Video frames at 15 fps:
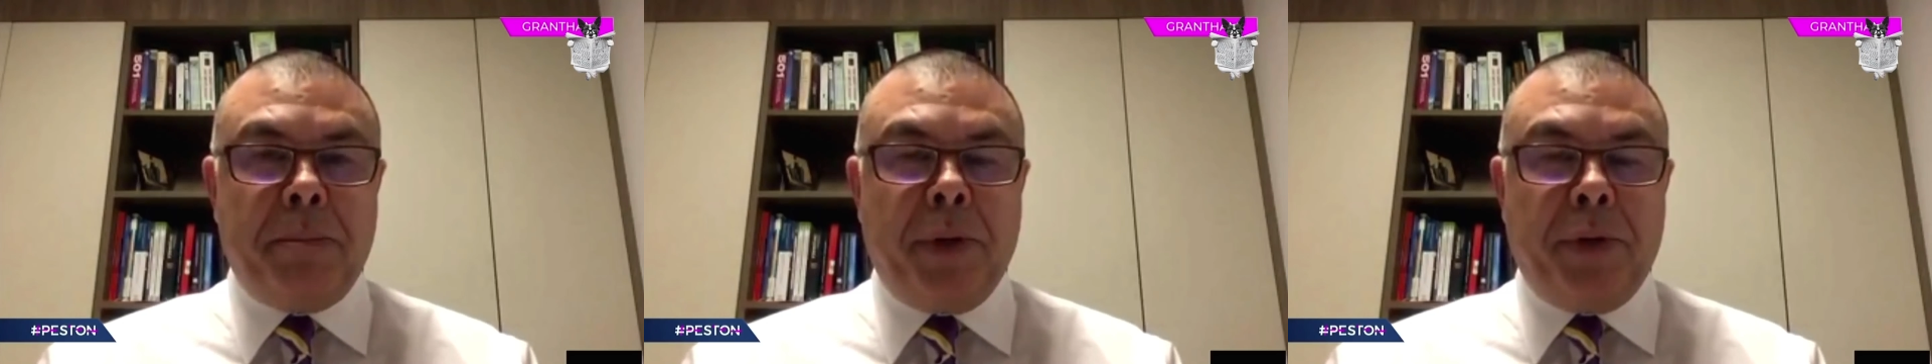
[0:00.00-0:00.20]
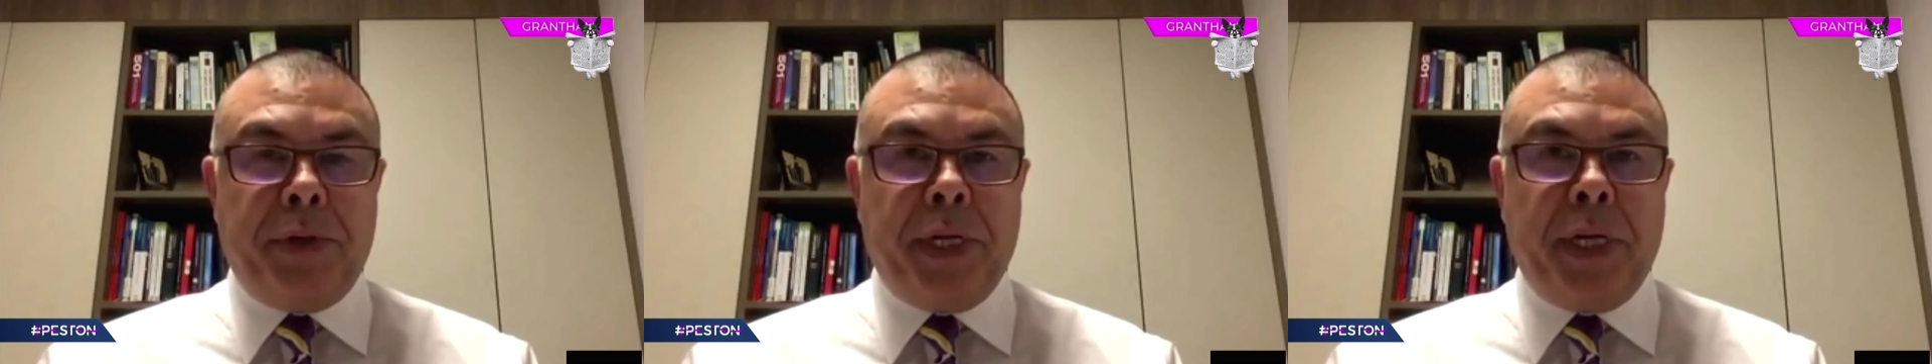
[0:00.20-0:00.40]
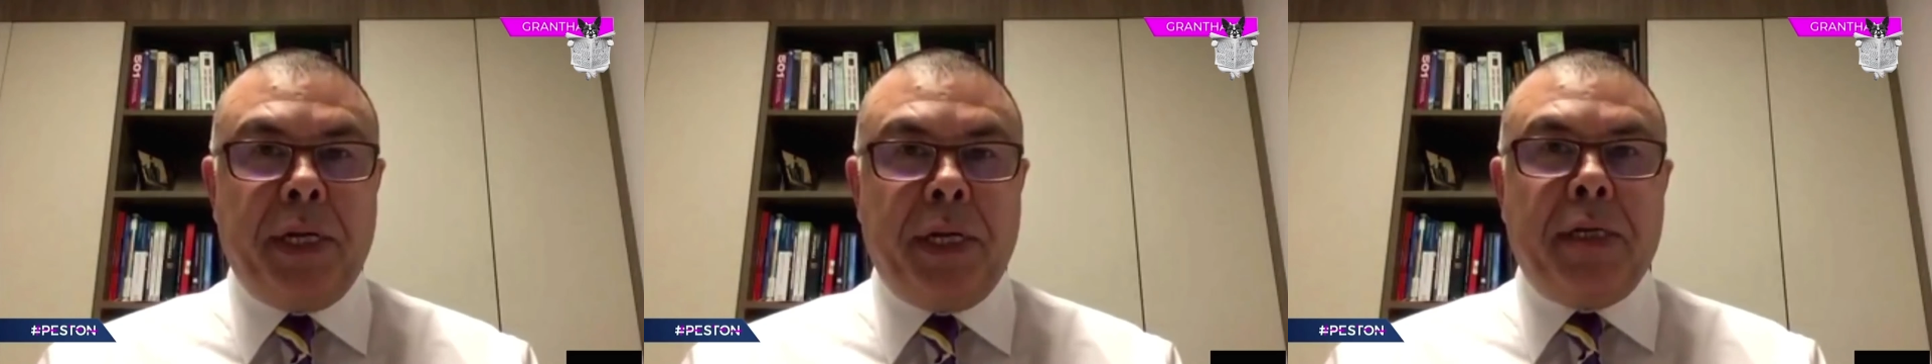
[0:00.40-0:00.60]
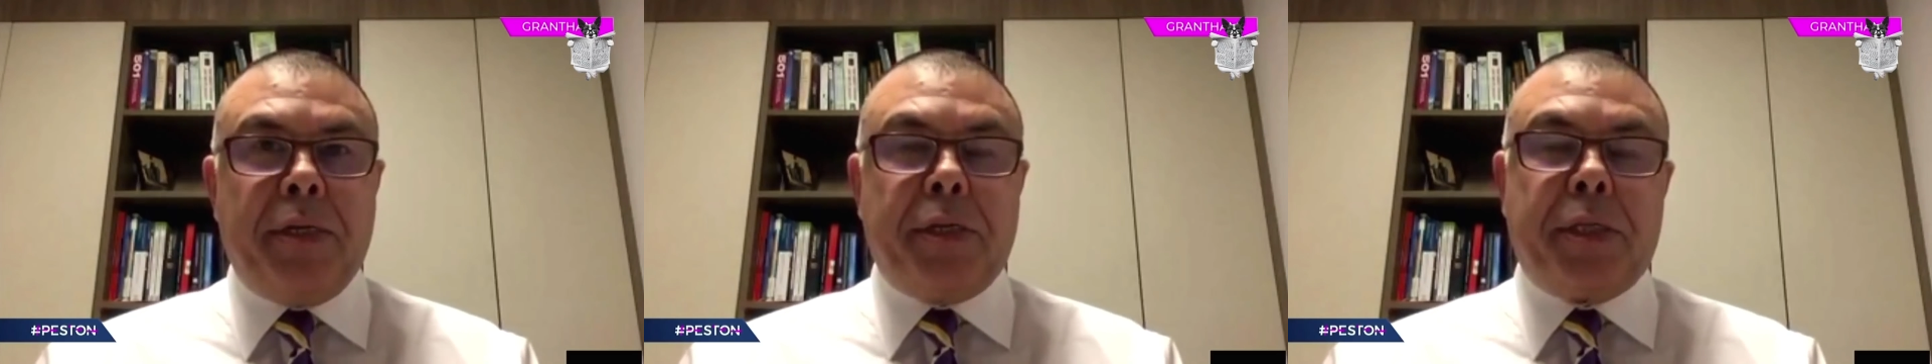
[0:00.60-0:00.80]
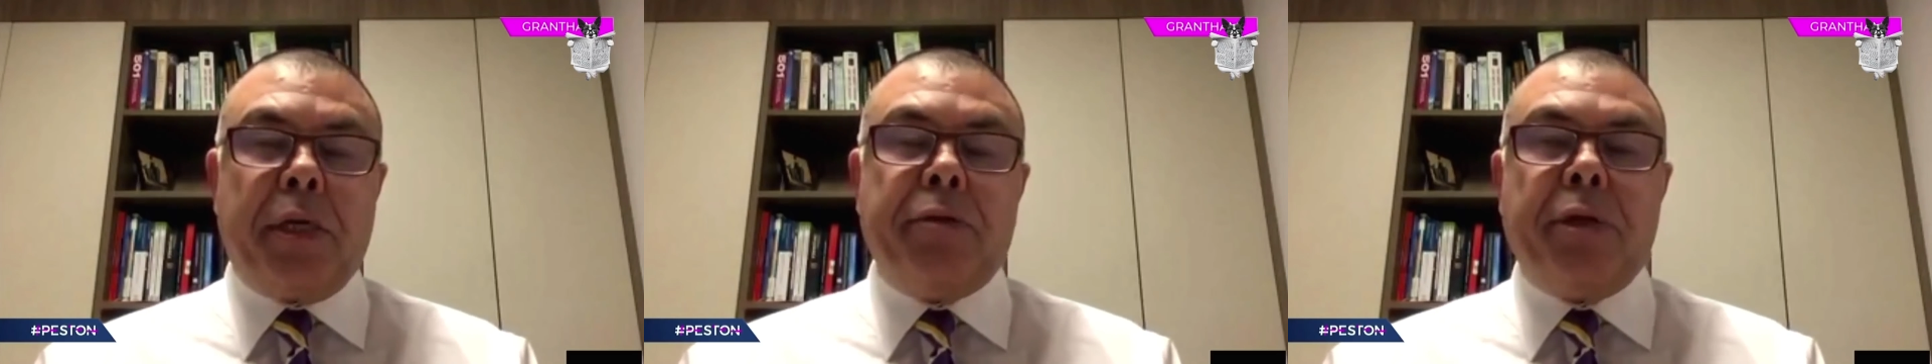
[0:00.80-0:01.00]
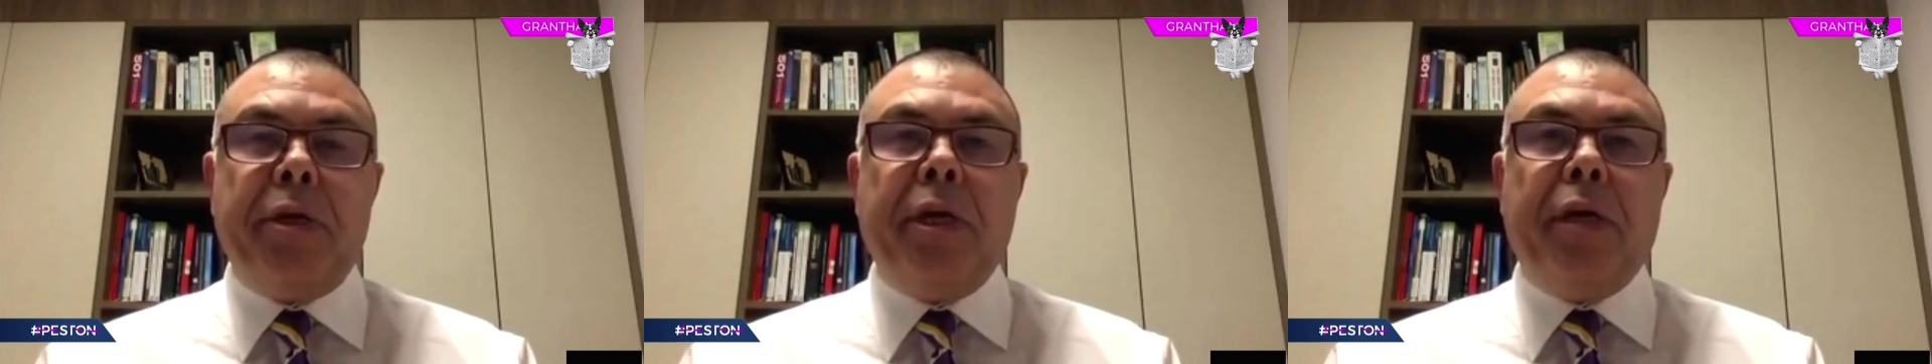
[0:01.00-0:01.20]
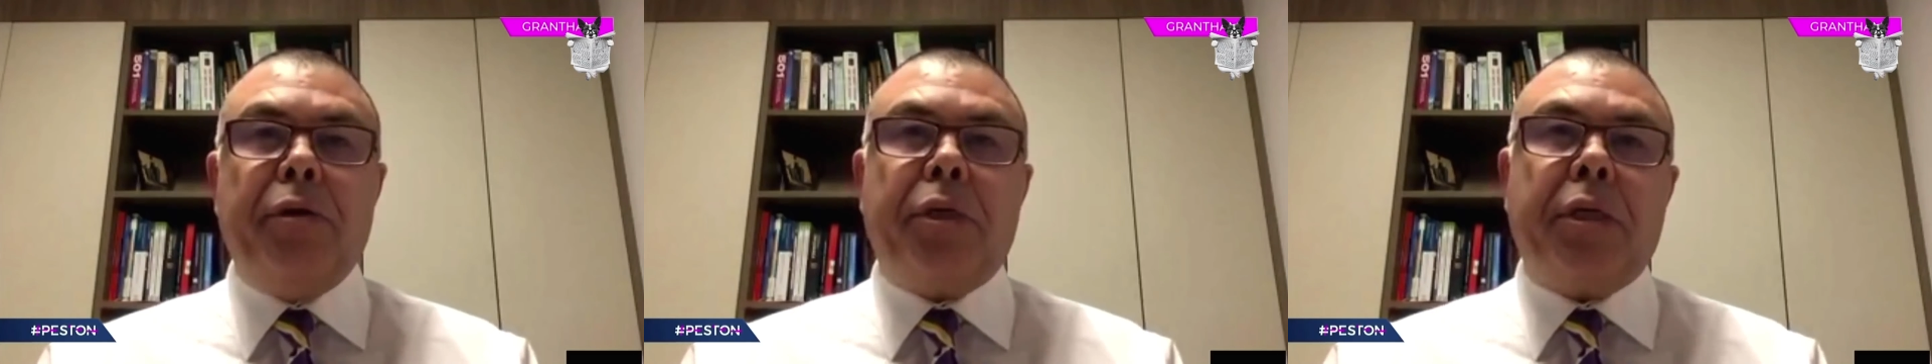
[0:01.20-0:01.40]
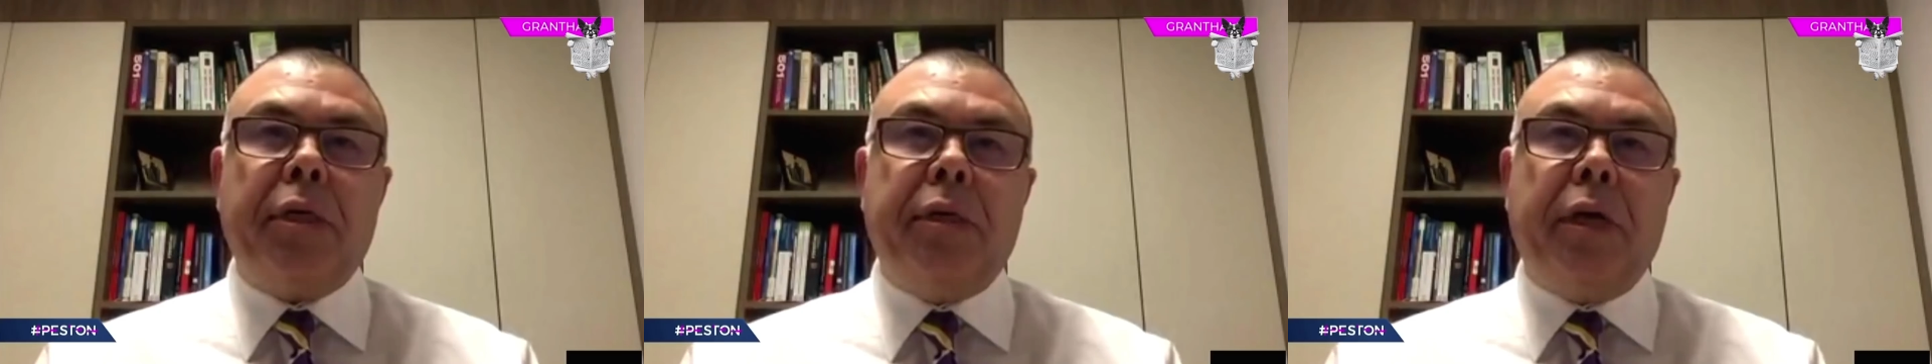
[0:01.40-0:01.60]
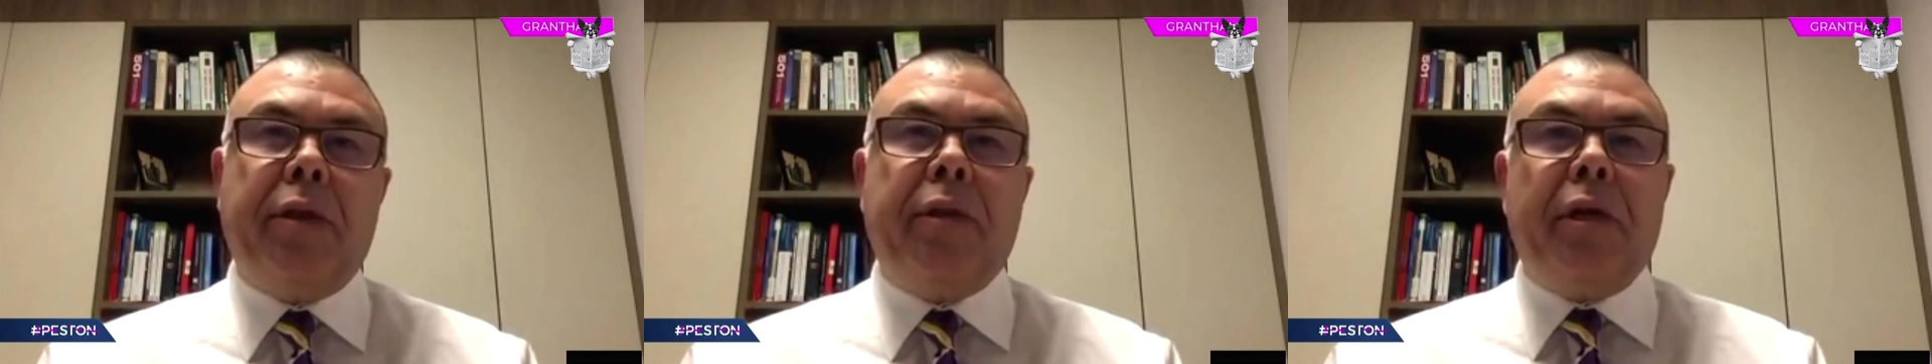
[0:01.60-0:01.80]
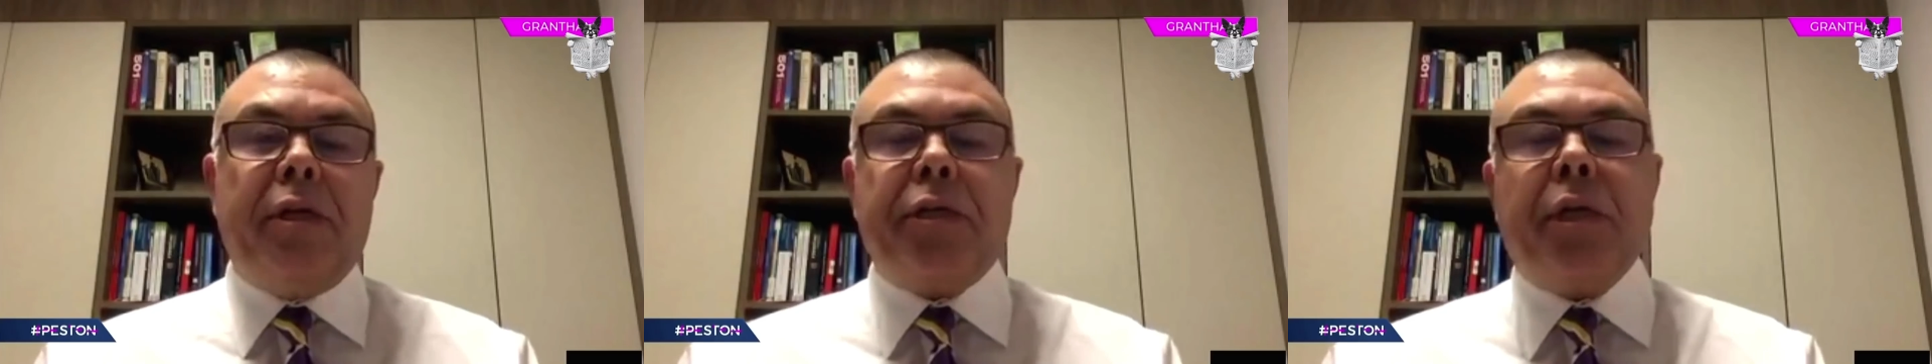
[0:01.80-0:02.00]
But presumably you would agree very
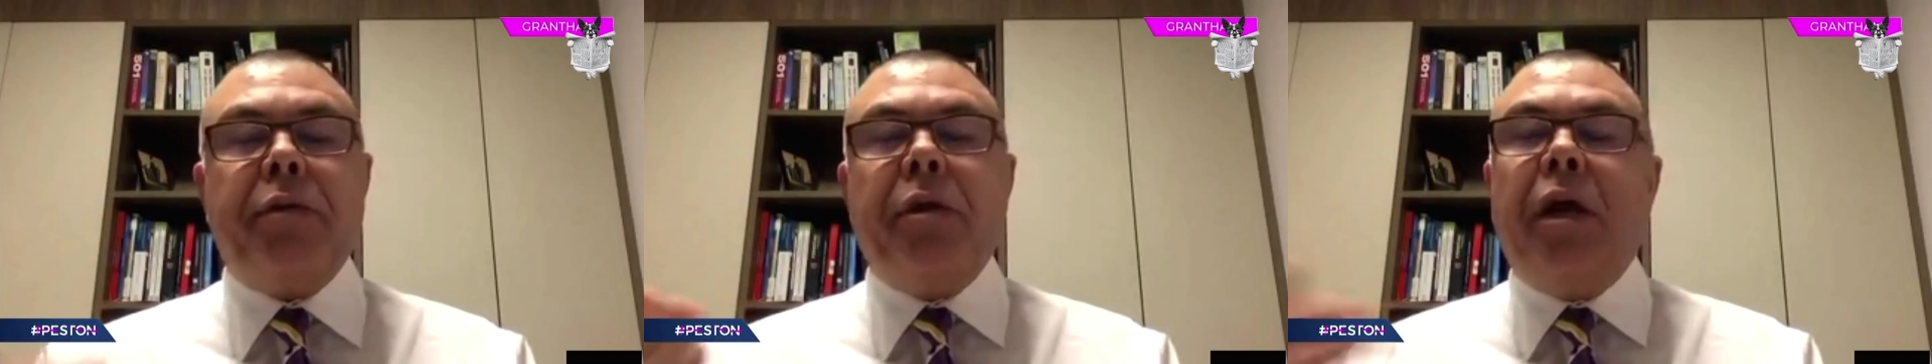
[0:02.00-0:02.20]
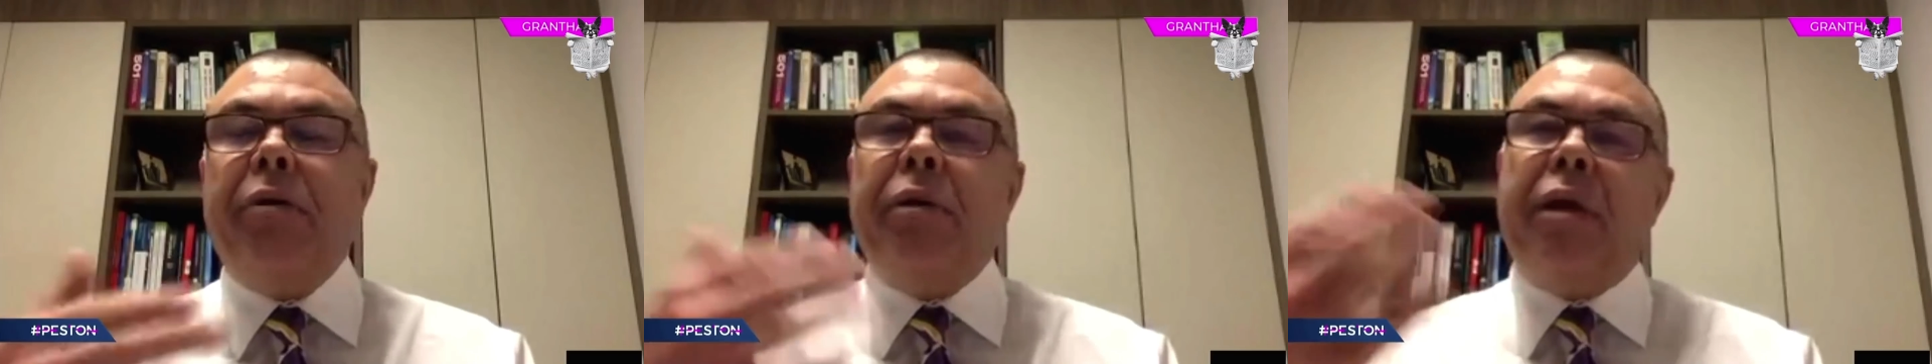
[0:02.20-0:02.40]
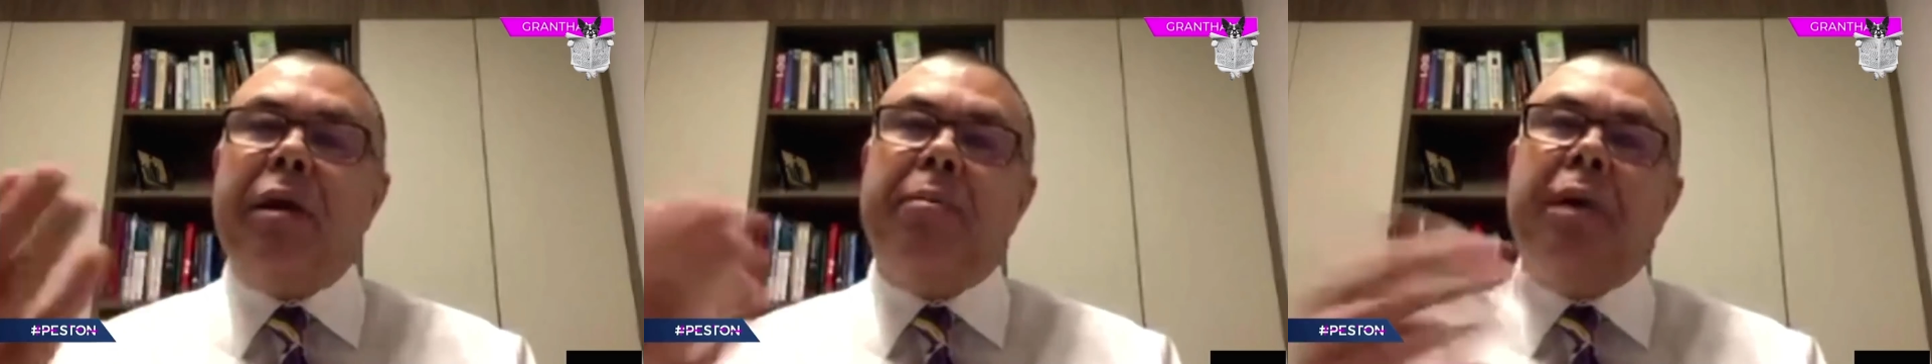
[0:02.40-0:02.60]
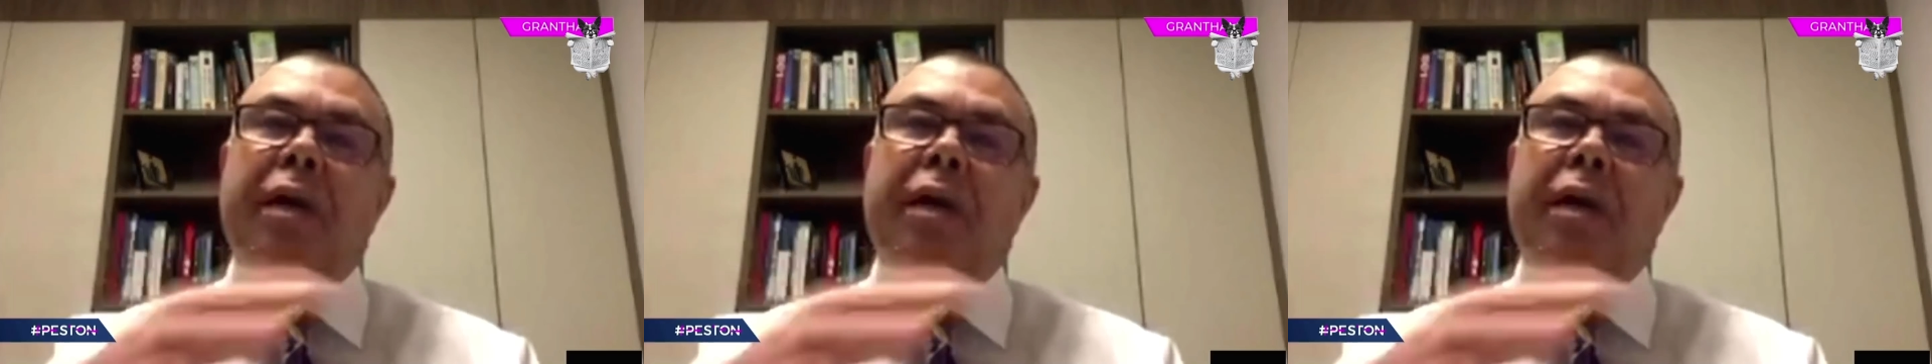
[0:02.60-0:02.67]
briefly that it would be useful to